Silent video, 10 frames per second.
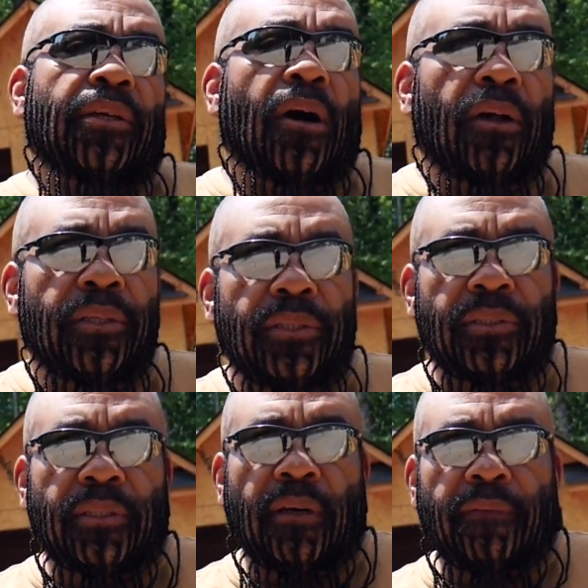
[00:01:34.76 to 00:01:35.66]
all of your
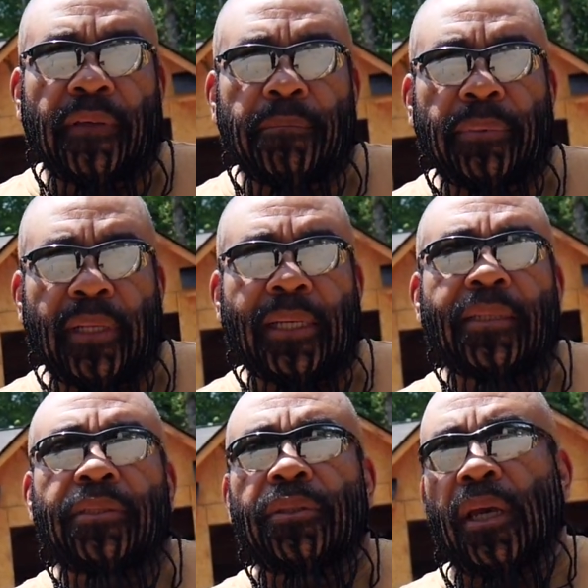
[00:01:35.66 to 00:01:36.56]
stuff in
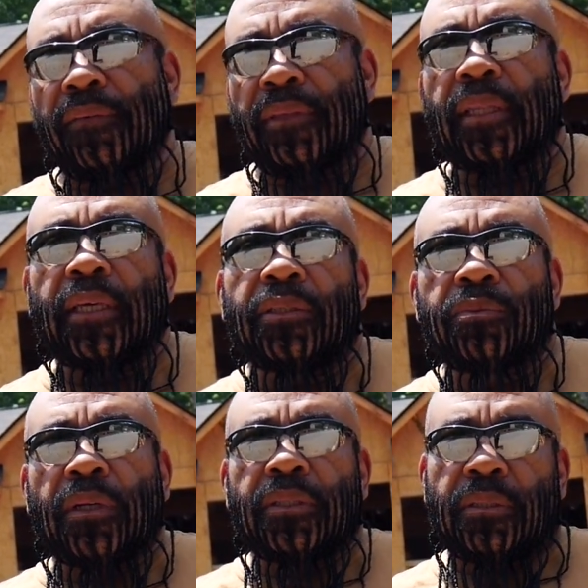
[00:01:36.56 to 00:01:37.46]
place, everything is
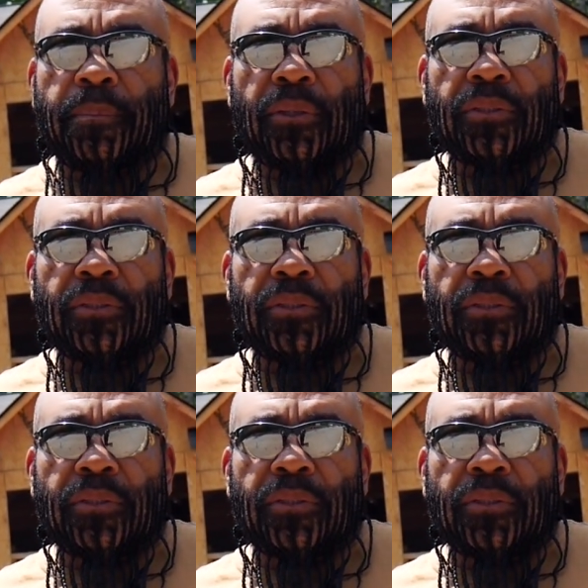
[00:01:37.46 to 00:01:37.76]
where it's supposed